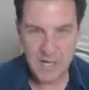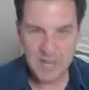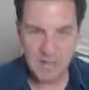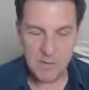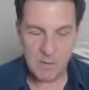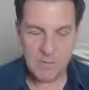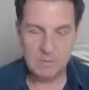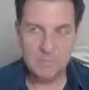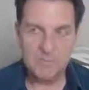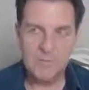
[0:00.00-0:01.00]
But
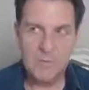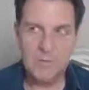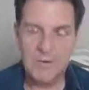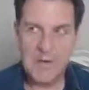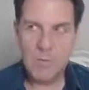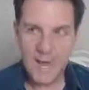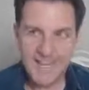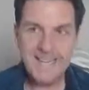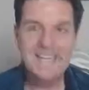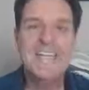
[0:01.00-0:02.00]
what I want
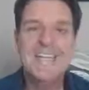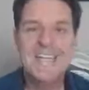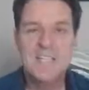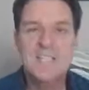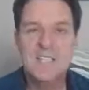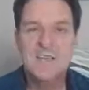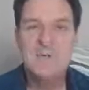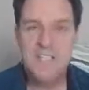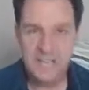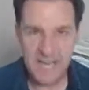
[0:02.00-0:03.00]
to lean into
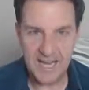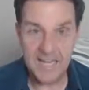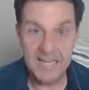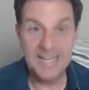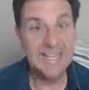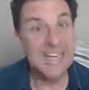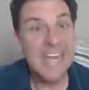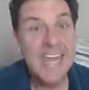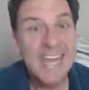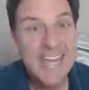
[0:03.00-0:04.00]
today,
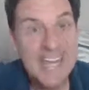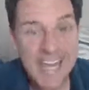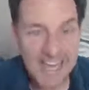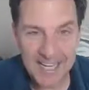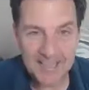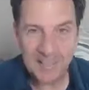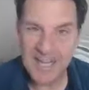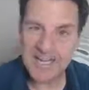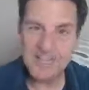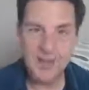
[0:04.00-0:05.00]
leaning in, you
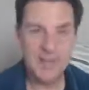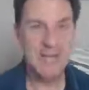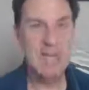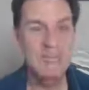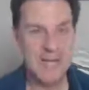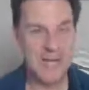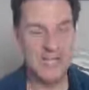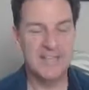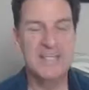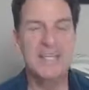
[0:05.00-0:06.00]
guys know that I'm big
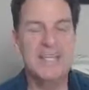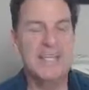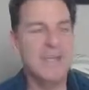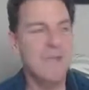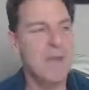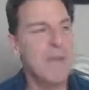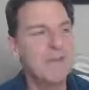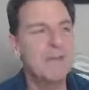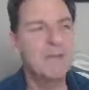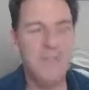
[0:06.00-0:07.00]
on leaning in. I'm not a
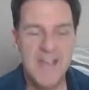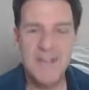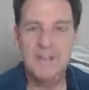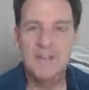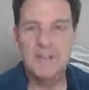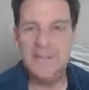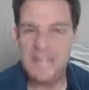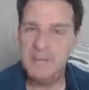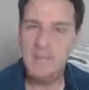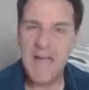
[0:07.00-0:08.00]
big fan of
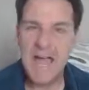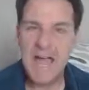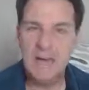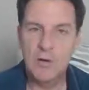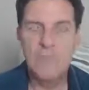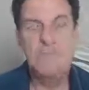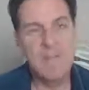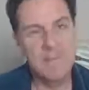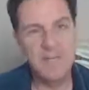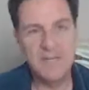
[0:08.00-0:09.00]
leaning back or
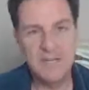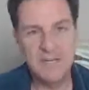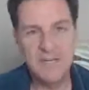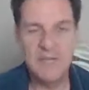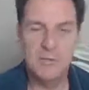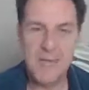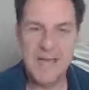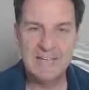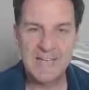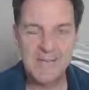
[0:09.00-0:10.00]
feminine energy or
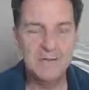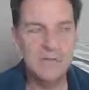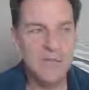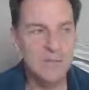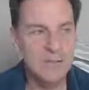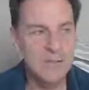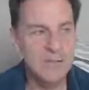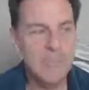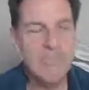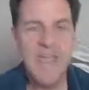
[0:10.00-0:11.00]
masculine
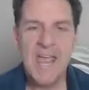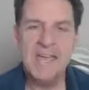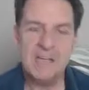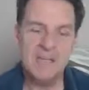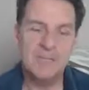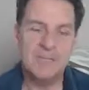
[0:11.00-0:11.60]
energy. And